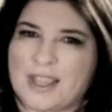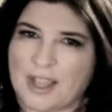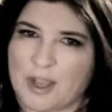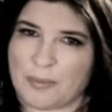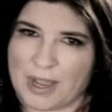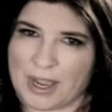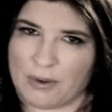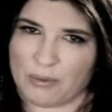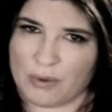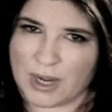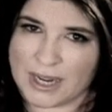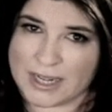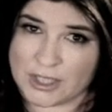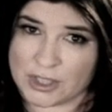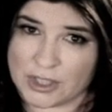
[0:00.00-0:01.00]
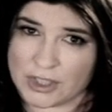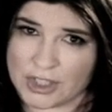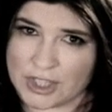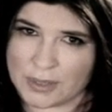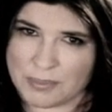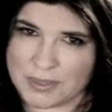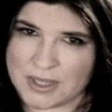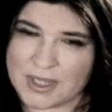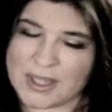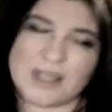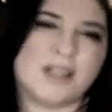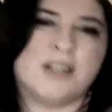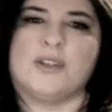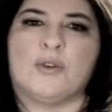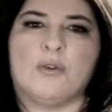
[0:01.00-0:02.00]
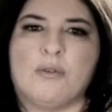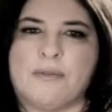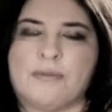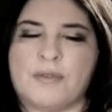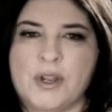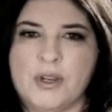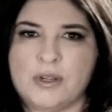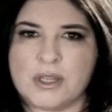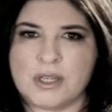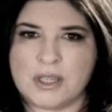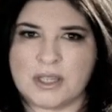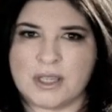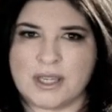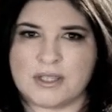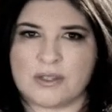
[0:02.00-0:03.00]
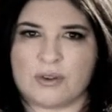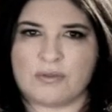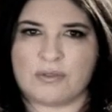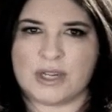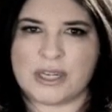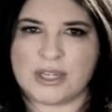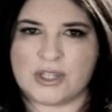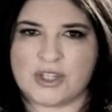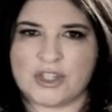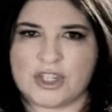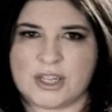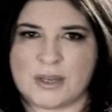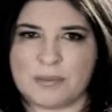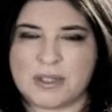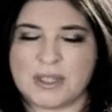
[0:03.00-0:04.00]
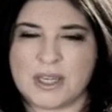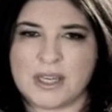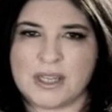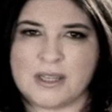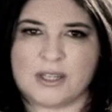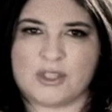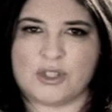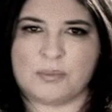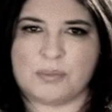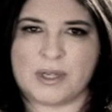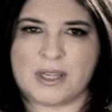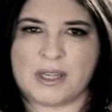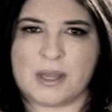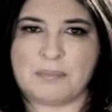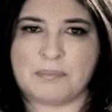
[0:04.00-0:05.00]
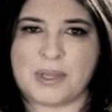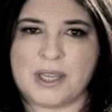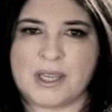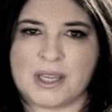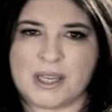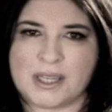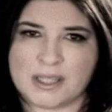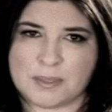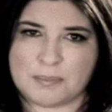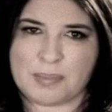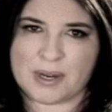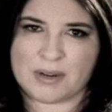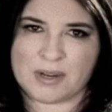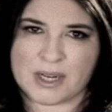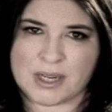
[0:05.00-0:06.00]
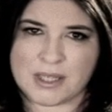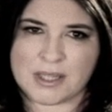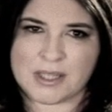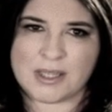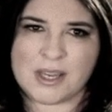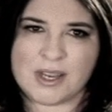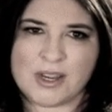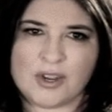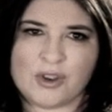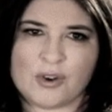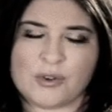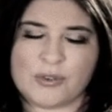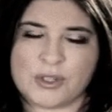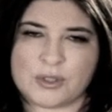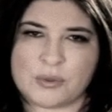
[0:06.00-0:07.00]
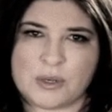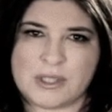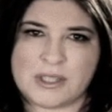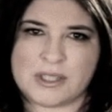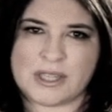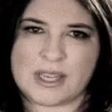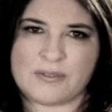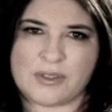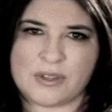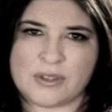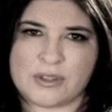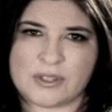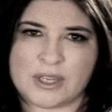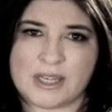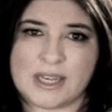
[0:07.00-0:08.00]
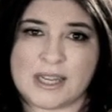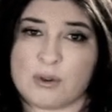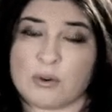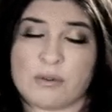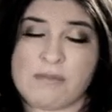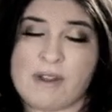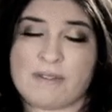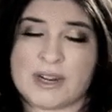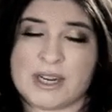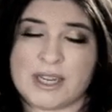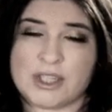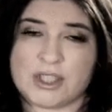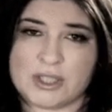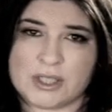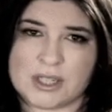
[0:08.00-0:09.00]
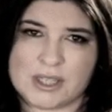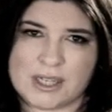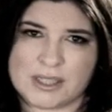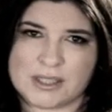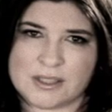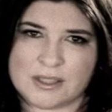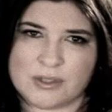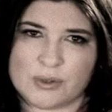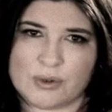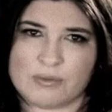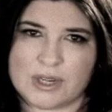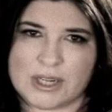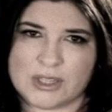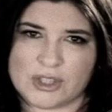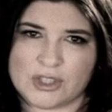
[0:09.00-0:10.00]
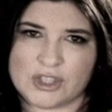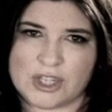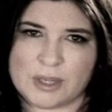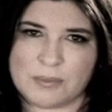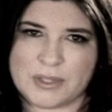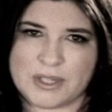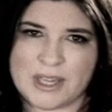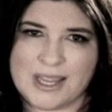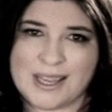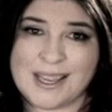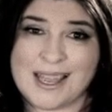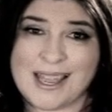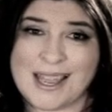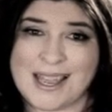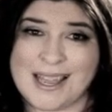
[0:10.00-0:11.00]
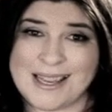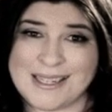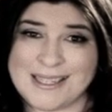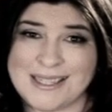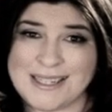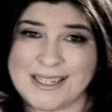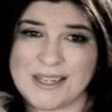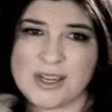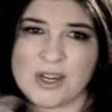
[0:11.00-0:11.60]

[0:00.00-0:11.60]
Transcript: about relationships. Your focus is on relationships. There should be a peak experience on the 27th, connect, or a revelation connected to relationships. And